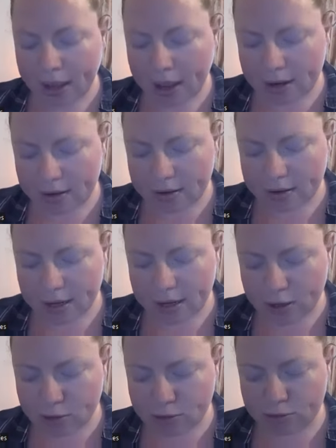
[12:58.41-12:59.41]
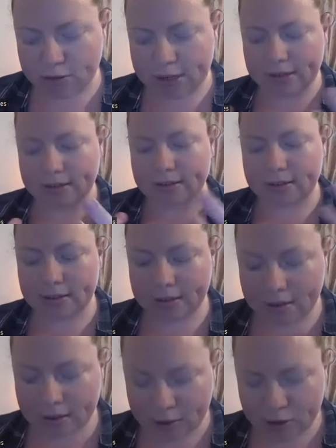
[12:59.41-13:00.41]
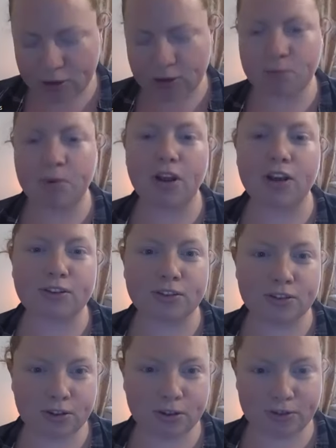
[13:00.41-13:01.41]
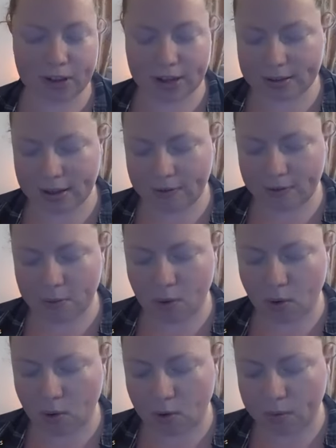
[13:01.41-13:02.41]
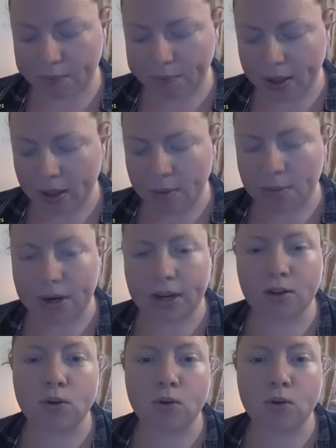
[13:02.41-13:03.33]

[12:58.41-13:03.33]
and increase new blood to your face even more, but it